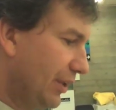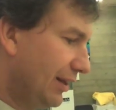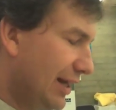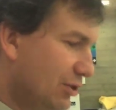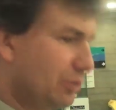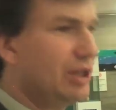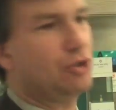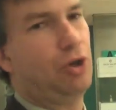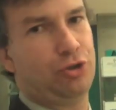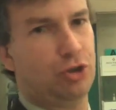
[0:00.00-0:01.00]
less
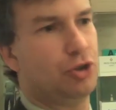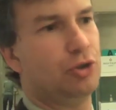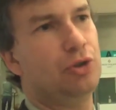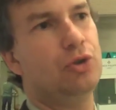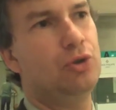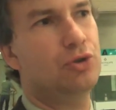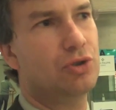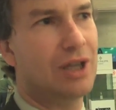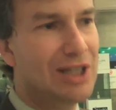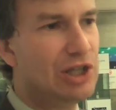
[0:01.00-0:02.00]
resources you
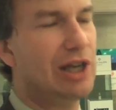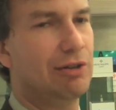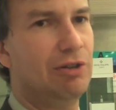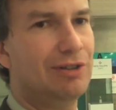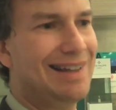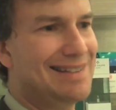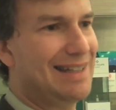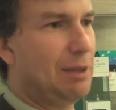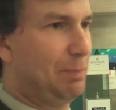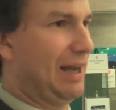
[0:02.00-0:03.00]
use, in general, the less
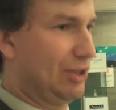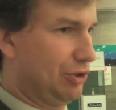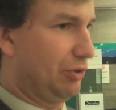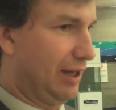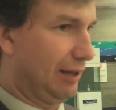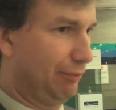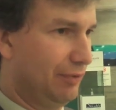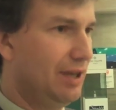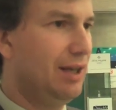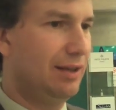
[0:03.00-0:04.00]
impact you have.
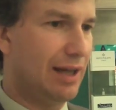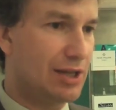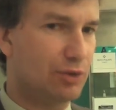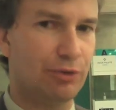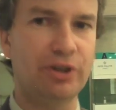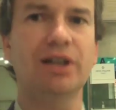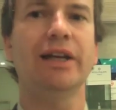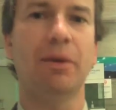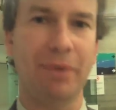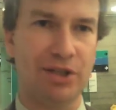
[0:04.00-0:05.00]
That's a very
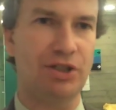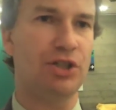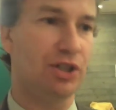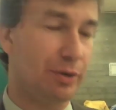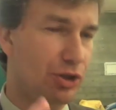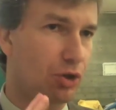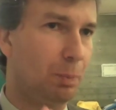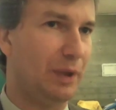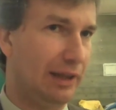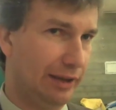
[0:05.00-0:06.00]
clear message, and it's
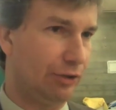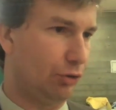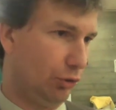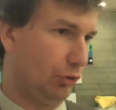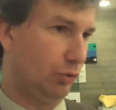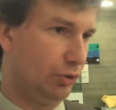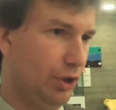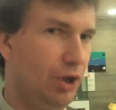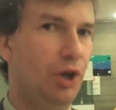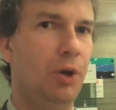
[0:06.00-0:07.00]
completely true.
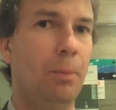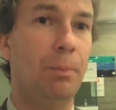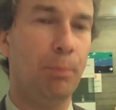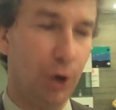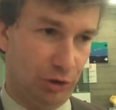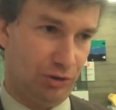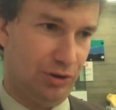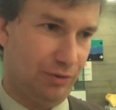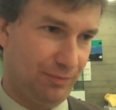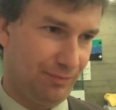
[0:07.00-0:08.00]
But,
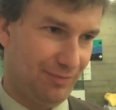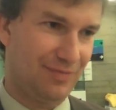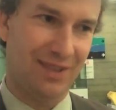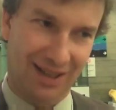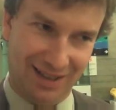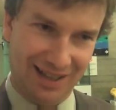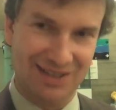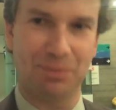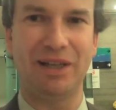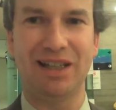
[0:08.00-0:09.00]
and that's
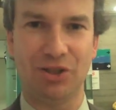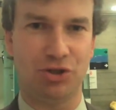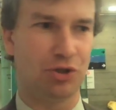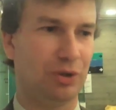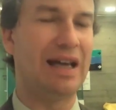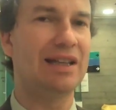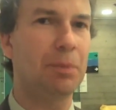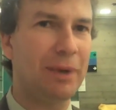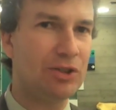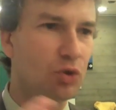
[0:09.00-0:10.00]
the big issue, it
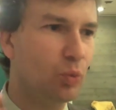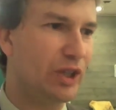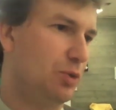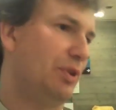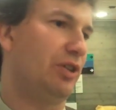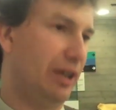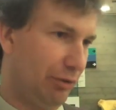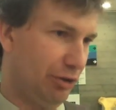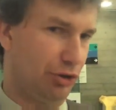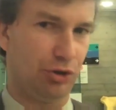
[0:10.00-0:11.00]
depends on which
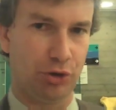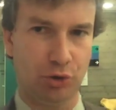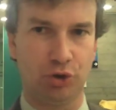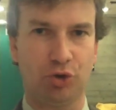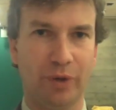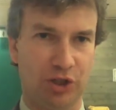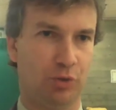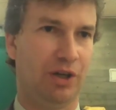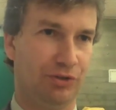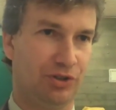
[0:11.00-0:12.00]
materials you use, which
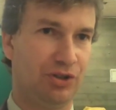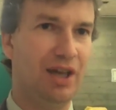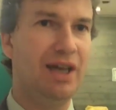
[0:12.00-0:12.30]
ones.